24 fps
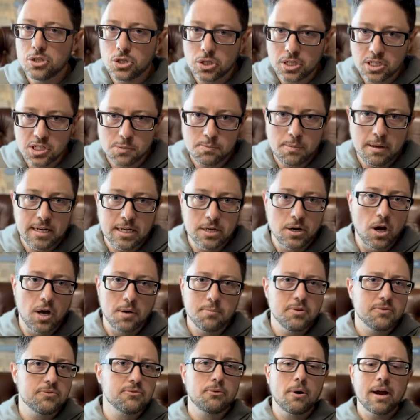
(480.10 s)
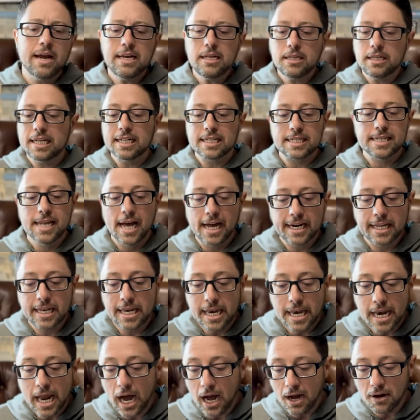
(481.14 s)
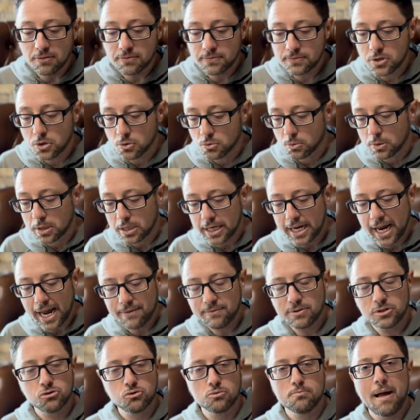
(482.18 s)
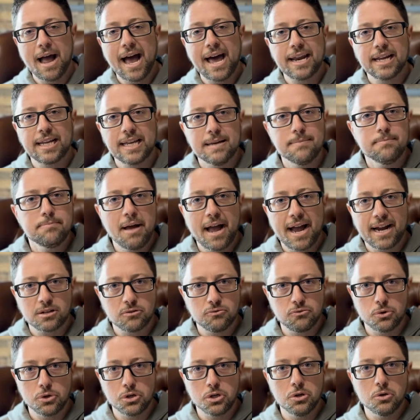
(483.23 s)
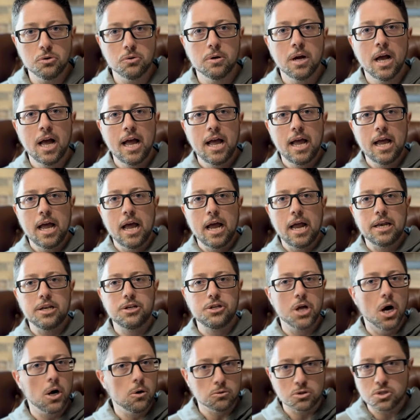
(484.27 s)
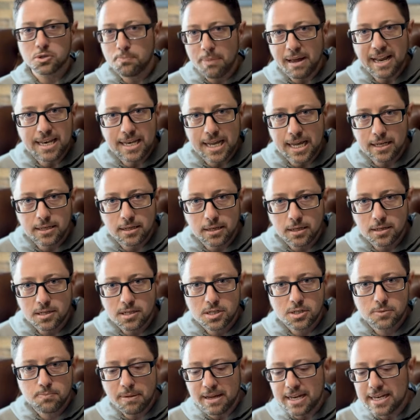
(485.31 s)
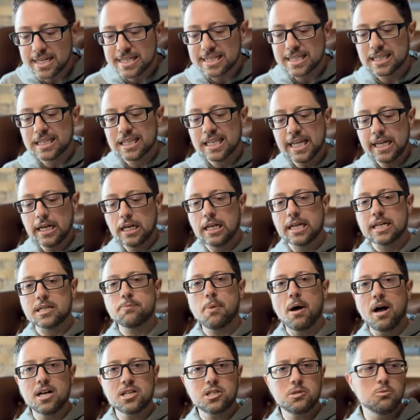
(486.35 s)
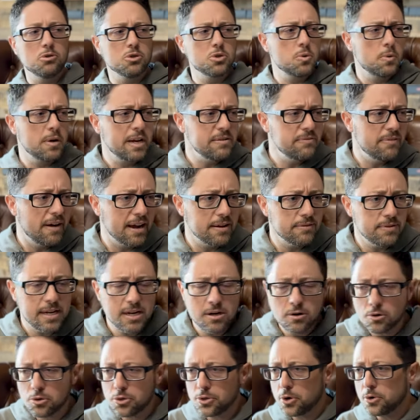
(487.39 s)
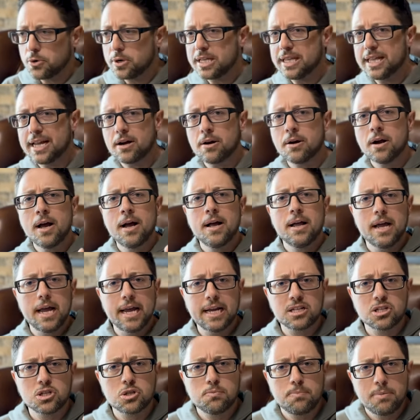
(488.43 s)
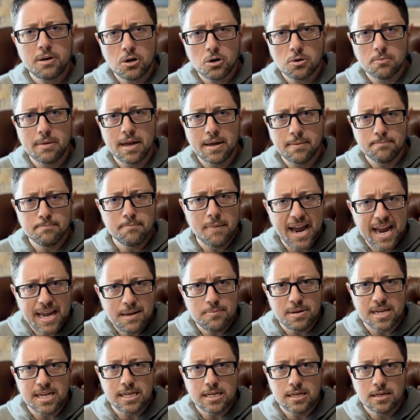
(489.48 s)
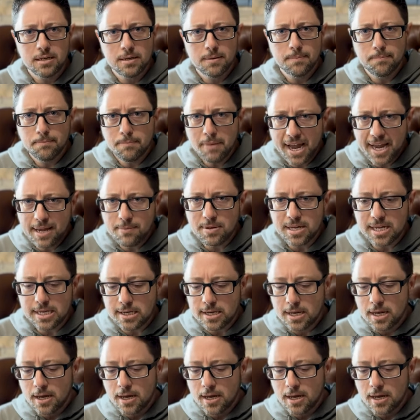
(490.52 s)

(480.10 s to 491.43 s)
you can spend it on, but frankly, it's not enough to really have a dramatic impact for you. Don't spend it. Spend as little as possible 25 here, 30 there. Experiment, maybe, maybe.